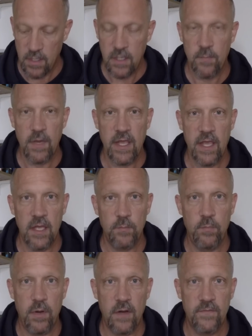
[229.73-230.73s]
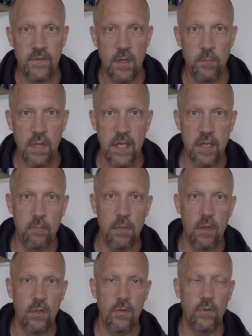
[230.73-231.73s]
My hand puffed up like a
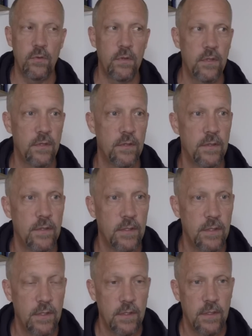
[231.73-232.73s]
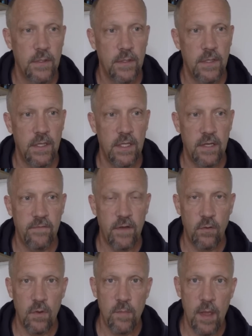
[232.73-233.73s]
balloon, and if I
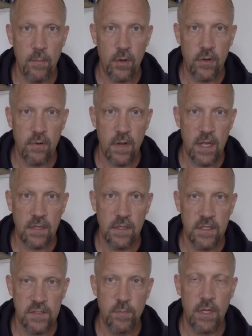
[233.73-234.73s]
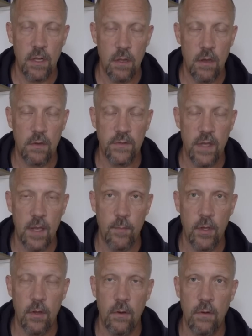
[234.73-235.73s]
remember correctly, it's been a long time
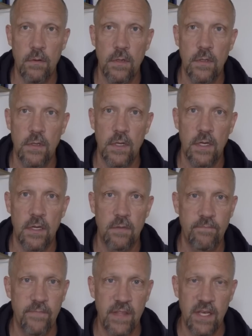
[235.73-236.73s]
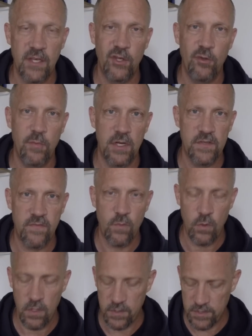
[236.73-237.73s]
ago. They didn't do much
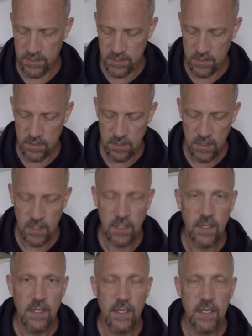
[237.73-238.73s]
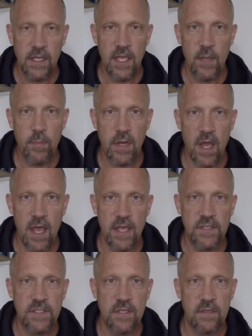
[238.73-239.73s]
for it, just keep it
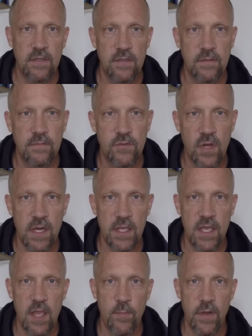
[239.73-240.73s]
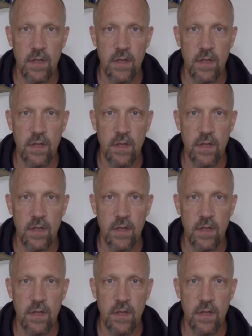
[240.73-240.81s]
iced, try to keep it